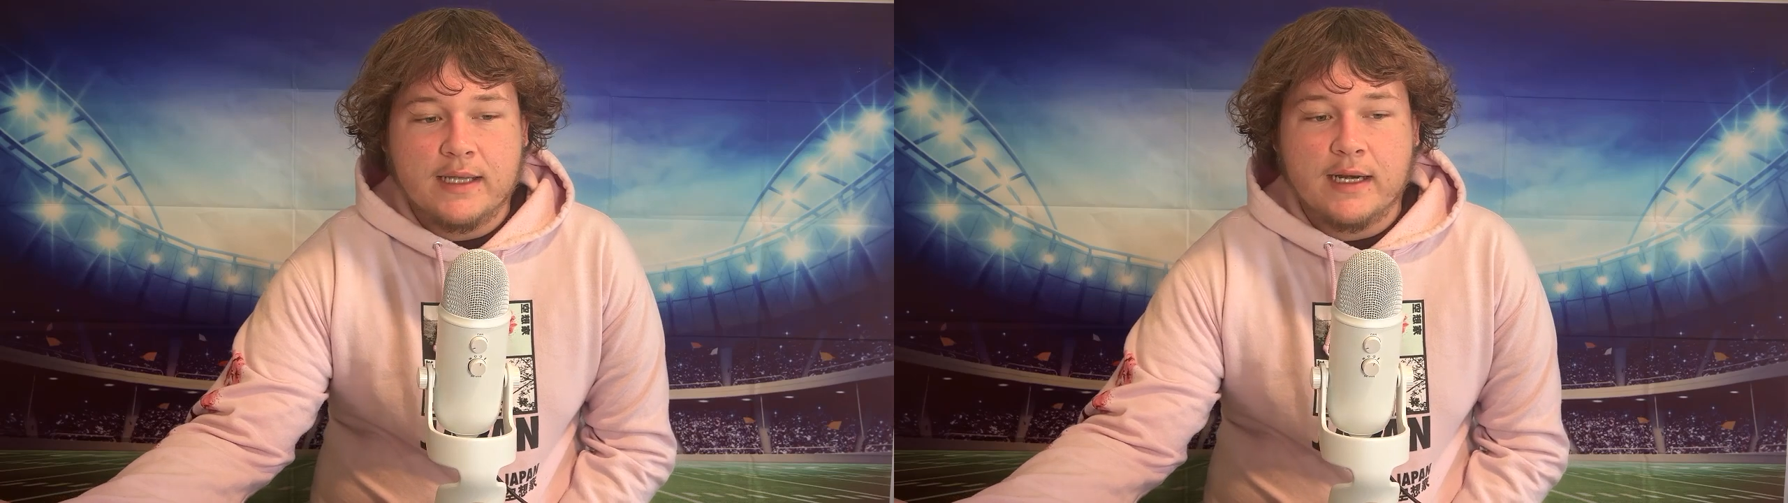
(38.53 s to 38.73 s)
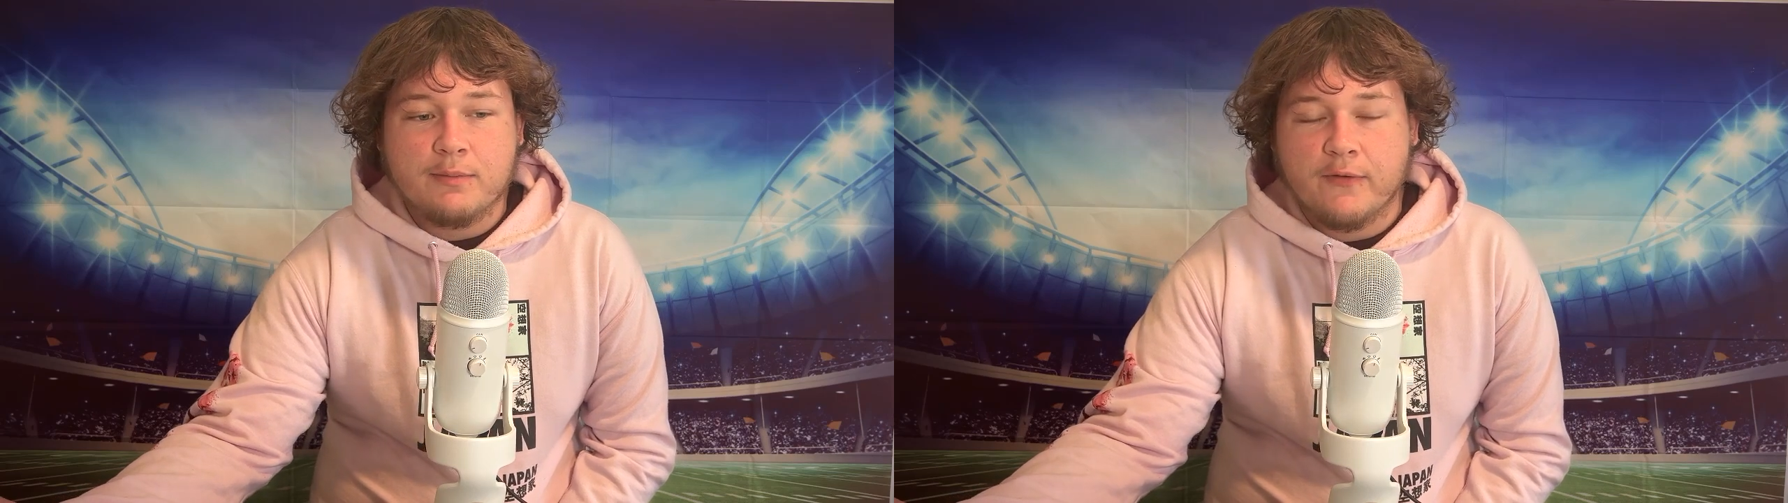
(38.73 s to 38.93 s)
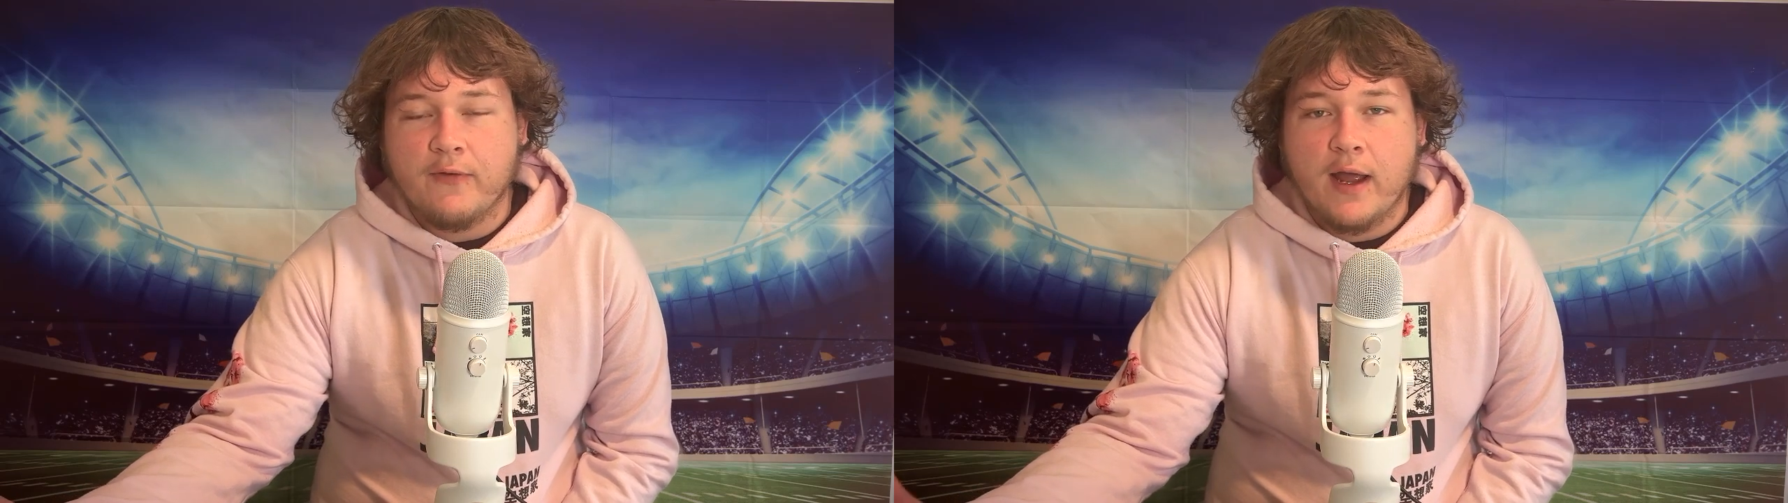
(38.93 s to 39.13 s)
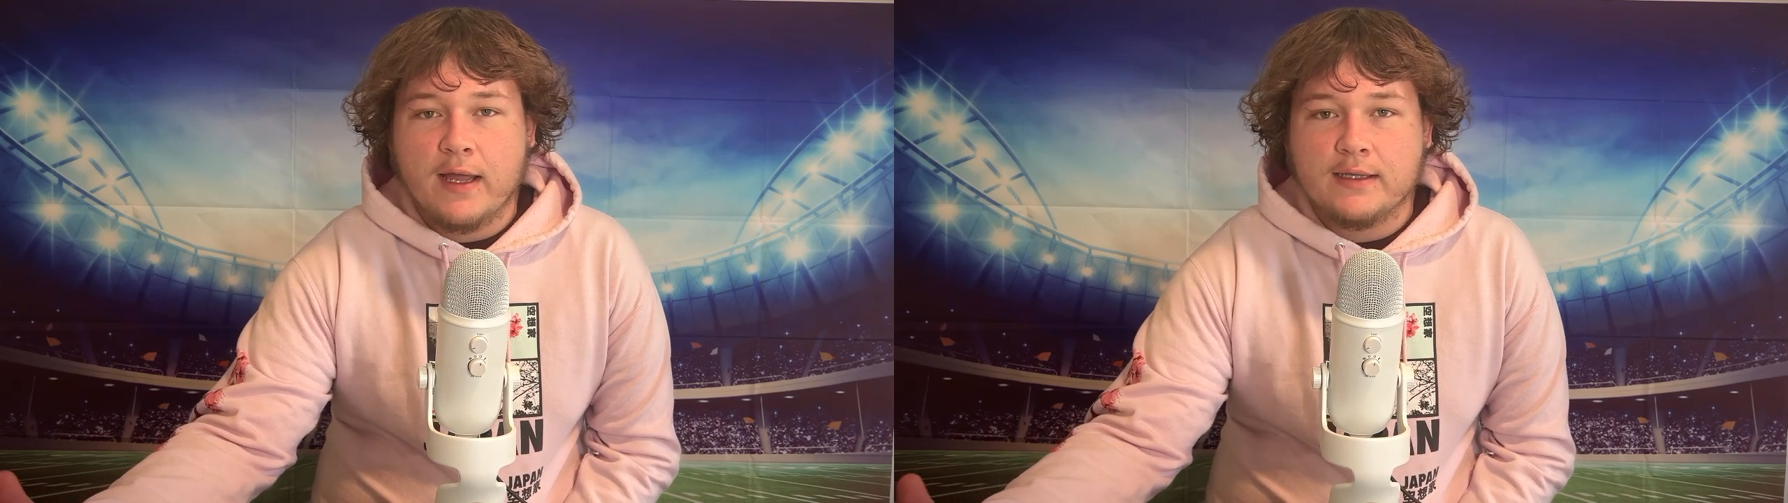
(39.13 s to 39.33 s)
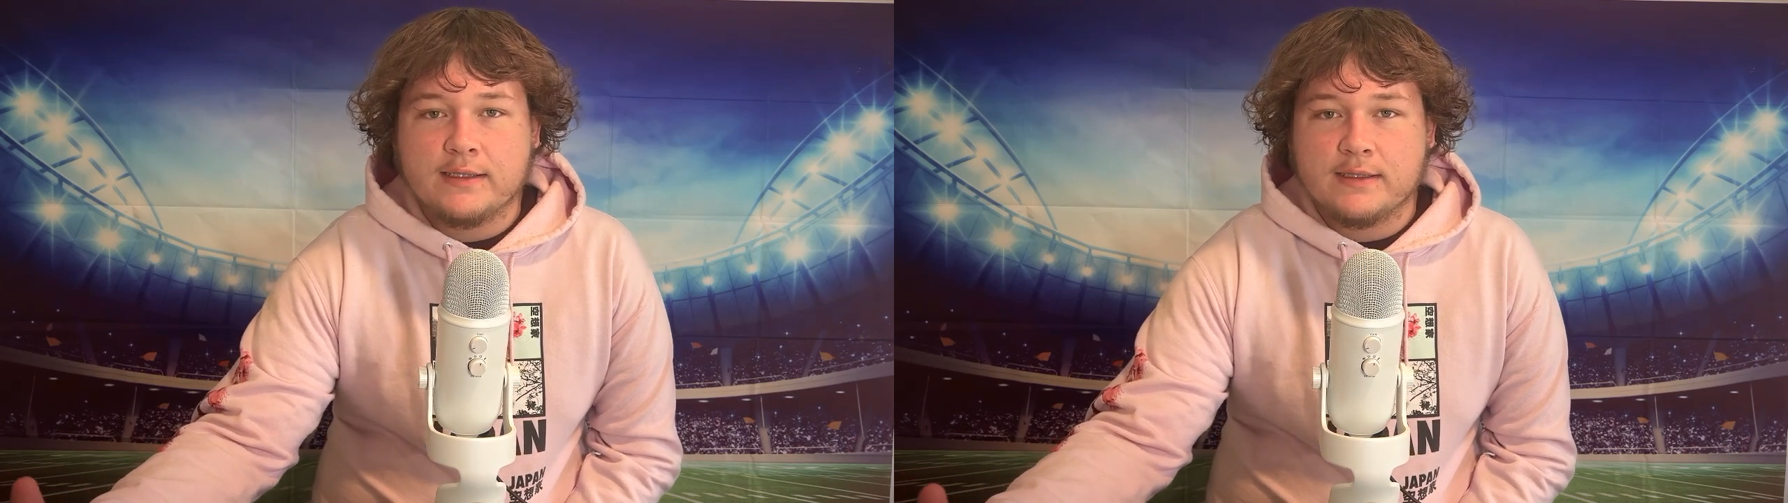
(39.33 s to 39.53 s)
that it
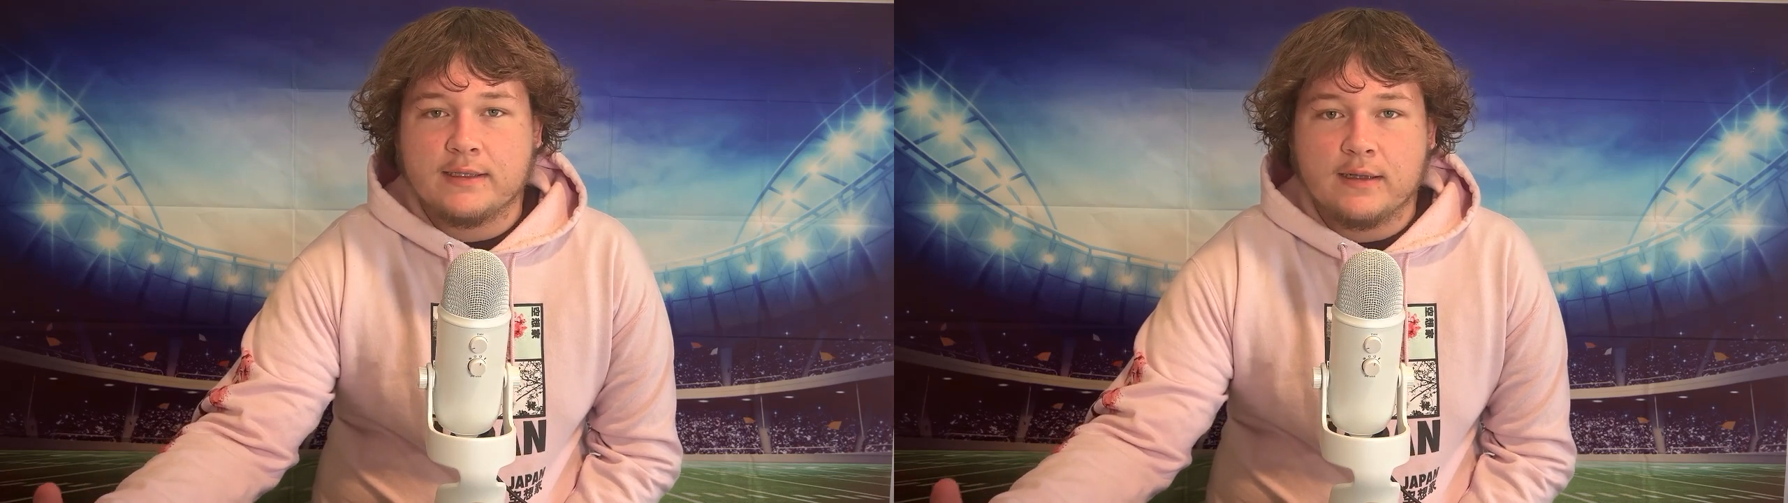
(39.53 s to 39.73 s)
provides